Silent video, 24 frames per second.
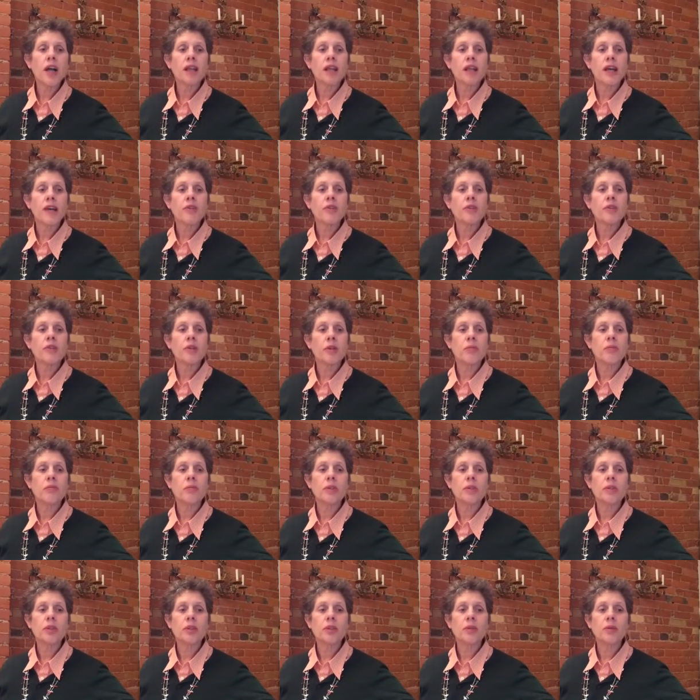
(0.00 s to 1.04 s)
levels of
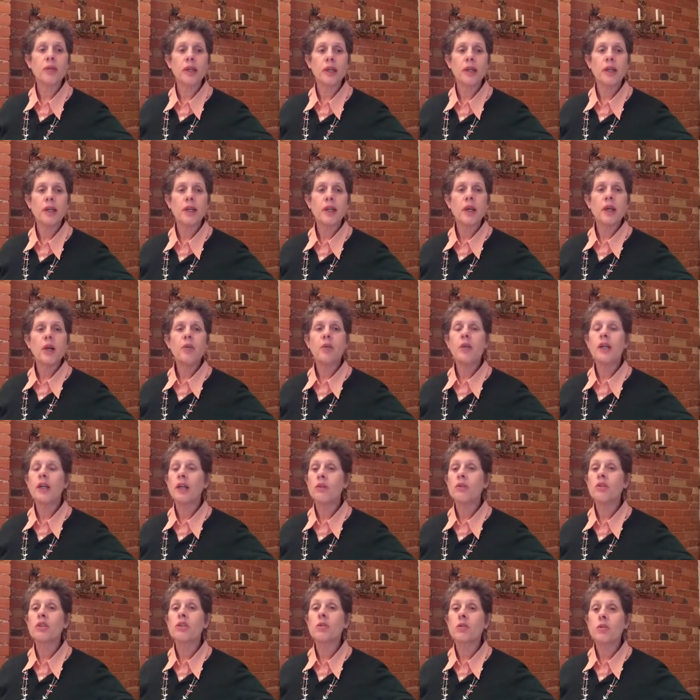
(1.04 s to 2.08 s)
mercury when he
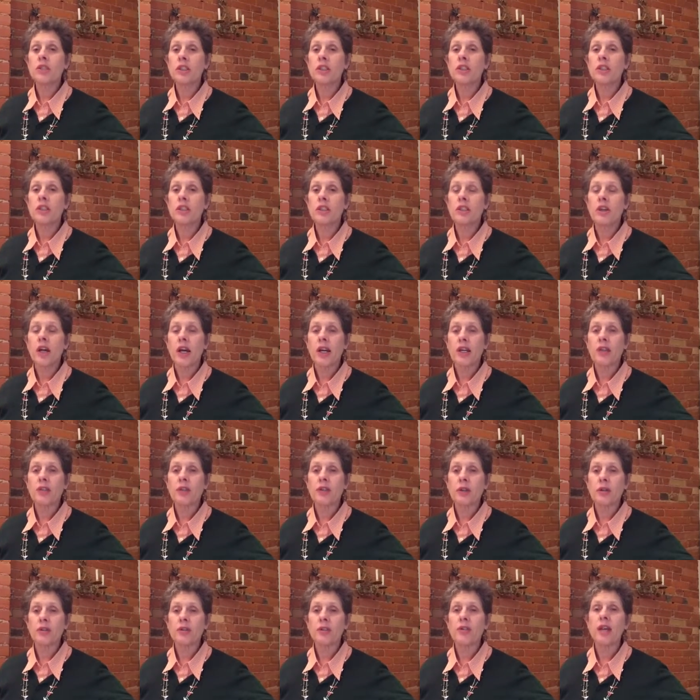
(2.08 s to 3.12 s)
was originally
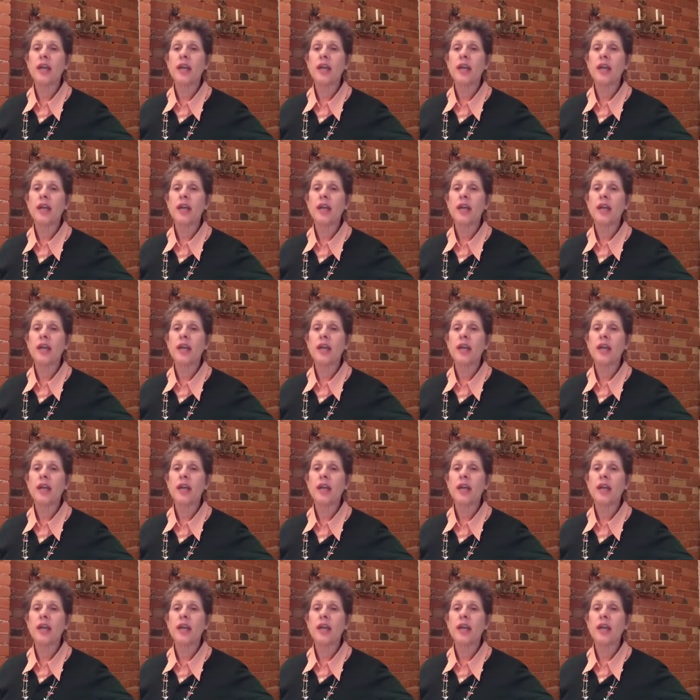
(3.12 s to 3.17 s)
diagnosed.